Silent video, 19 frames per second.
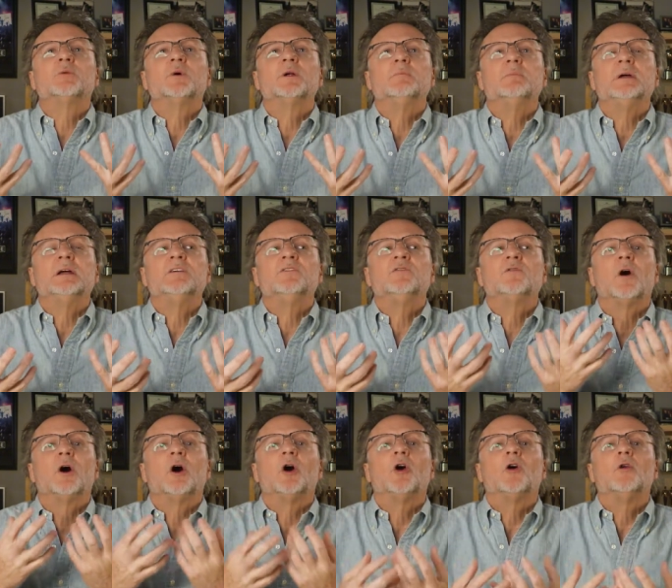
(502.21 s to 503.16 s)
what it means to a
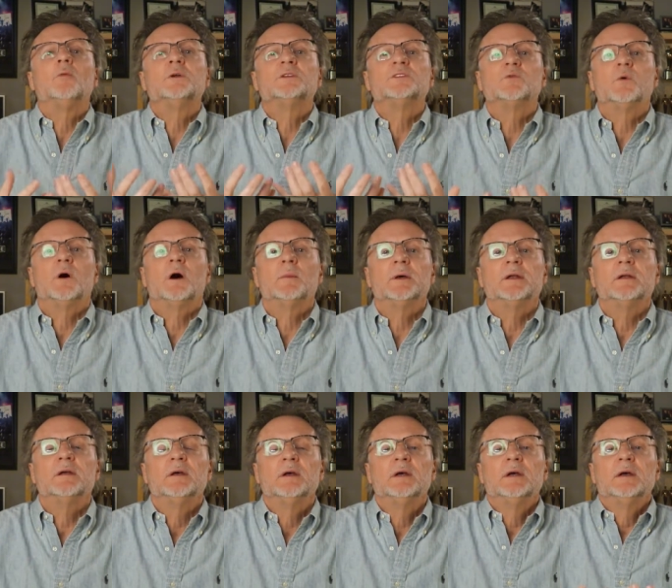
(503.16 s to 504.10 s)
homeless woman
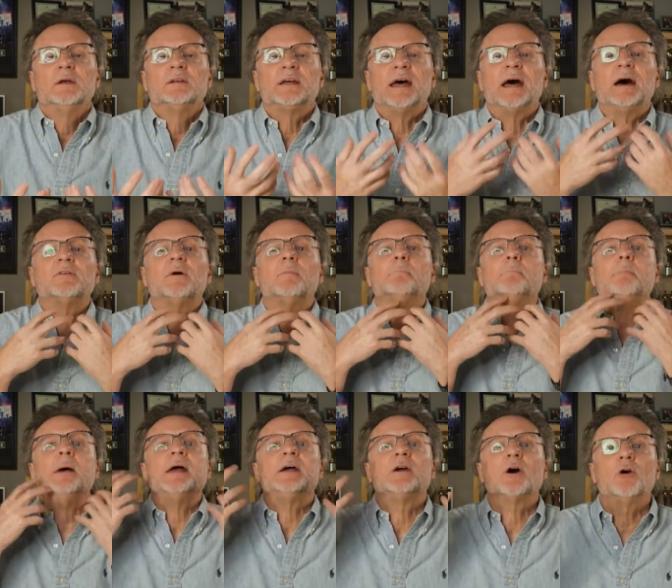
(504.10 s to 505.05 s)
to have a
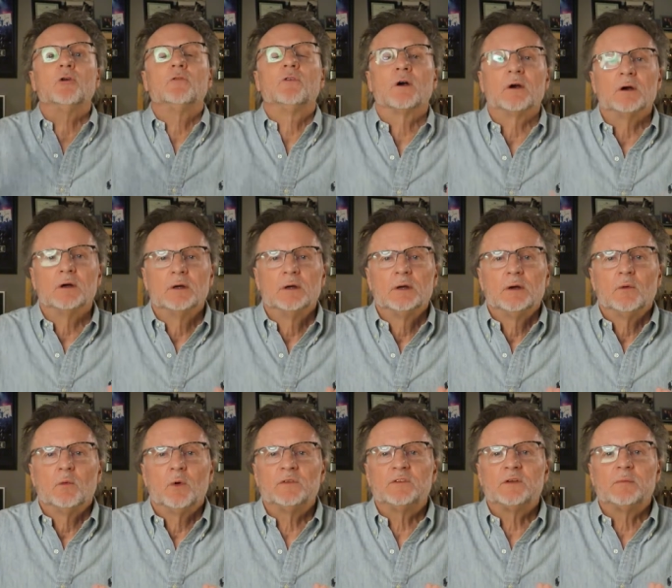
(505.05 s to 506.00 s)
makeover.
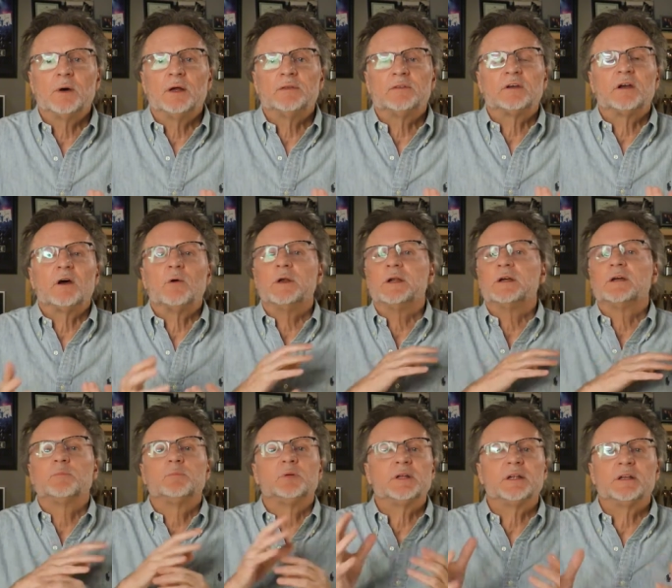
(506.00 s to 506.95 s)
Once a month to go in and
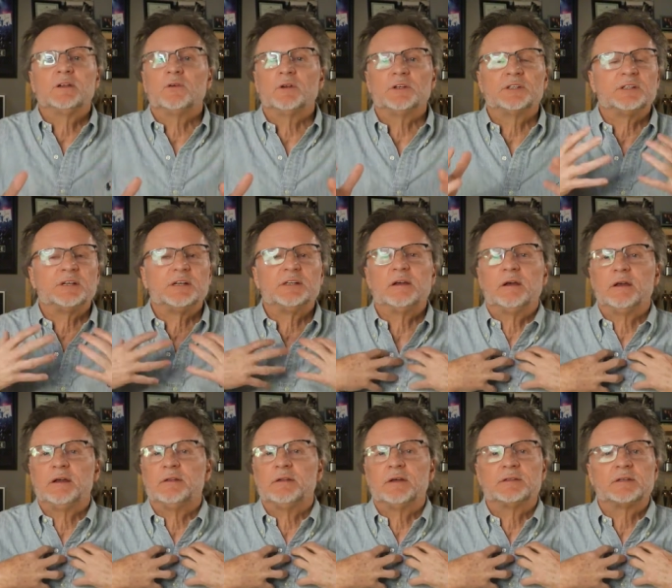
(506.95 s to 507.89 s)
completely do it. She,
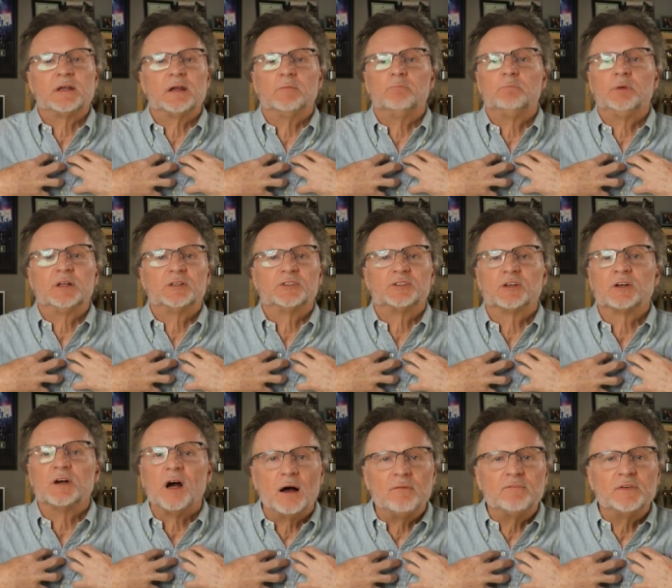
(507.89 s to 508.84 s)
he, they said it builds her
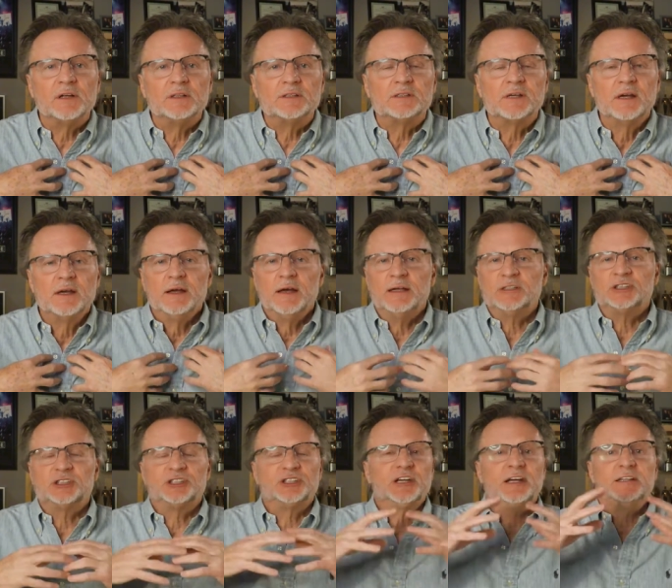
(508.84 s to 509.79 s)
confidence. It
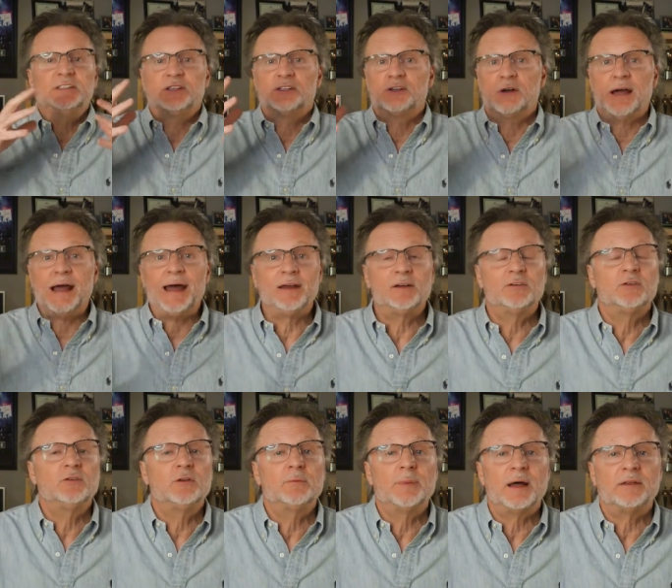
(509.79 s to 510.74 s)
just changes their
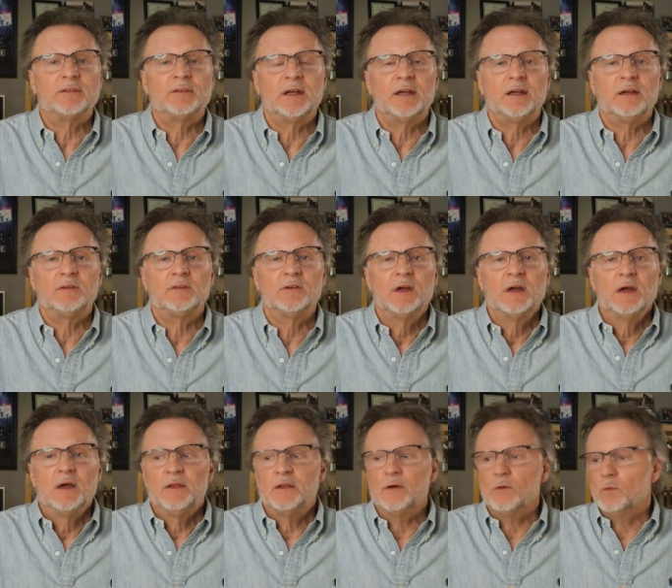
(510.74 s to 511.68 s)
attitude about things.
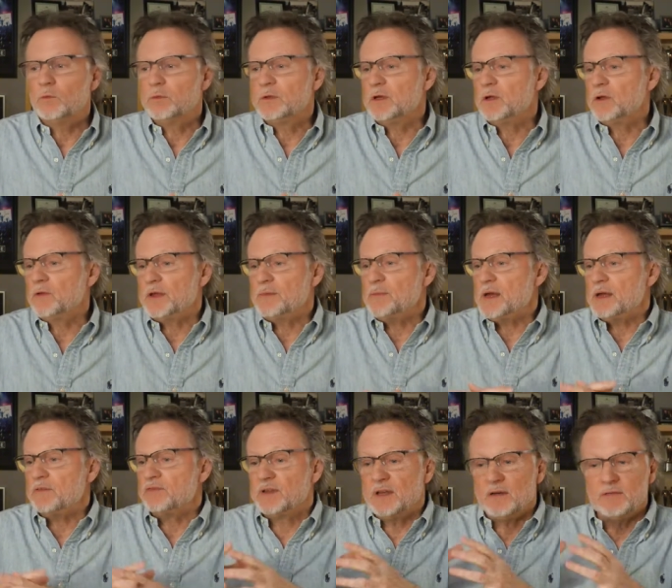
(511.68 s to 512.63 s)
The, you know, they may
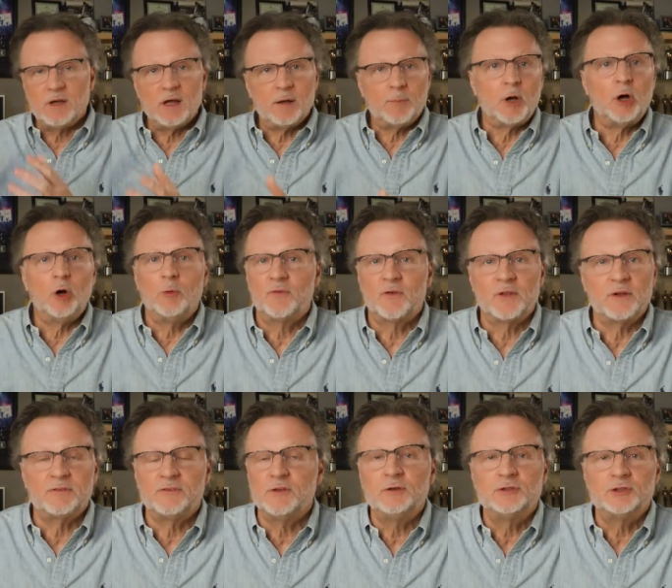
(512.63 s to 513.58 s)
have given up hope for their
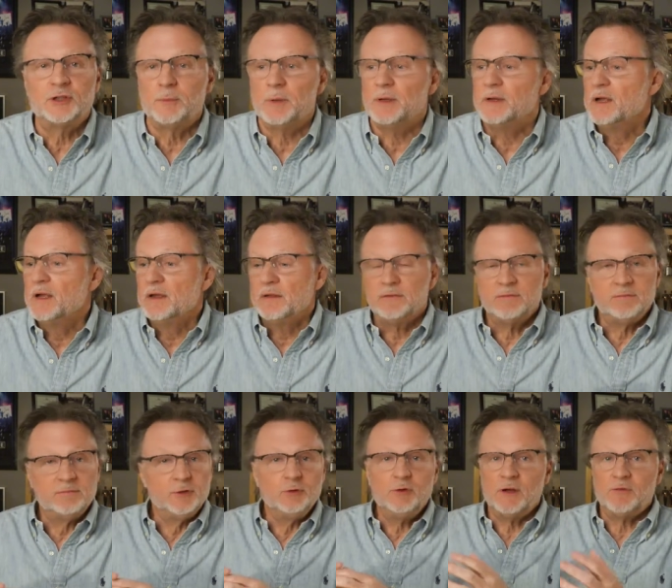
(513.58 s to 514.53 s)
future, but
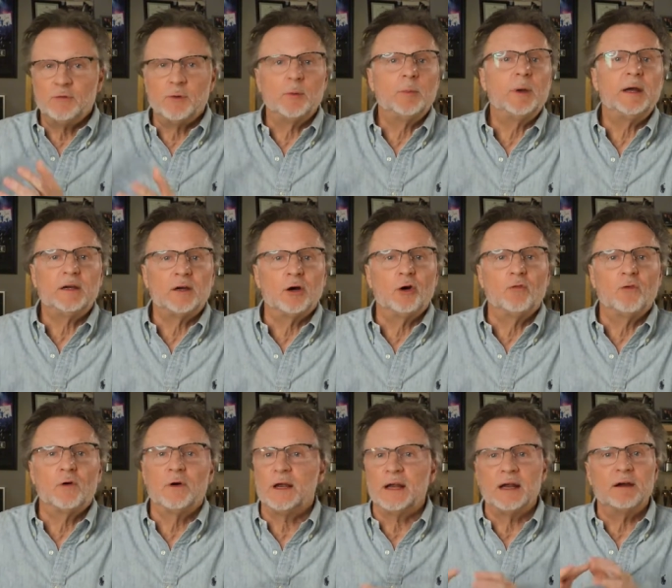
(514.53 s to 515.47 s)
you give them a
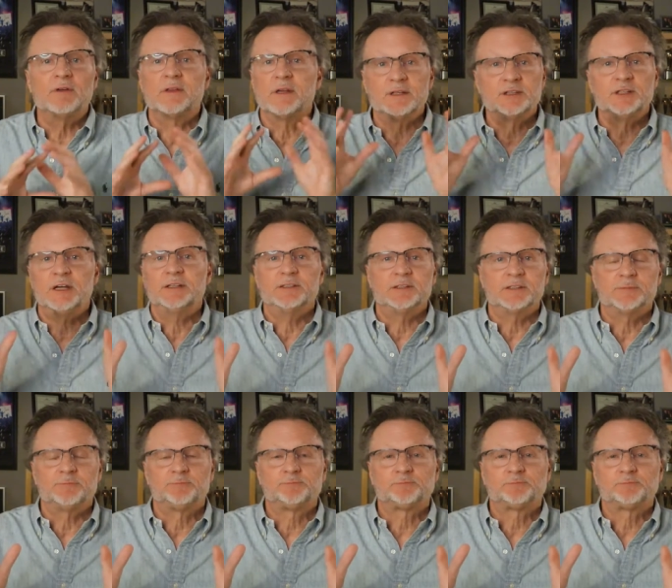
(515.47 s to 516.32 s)
makeover and everything changes.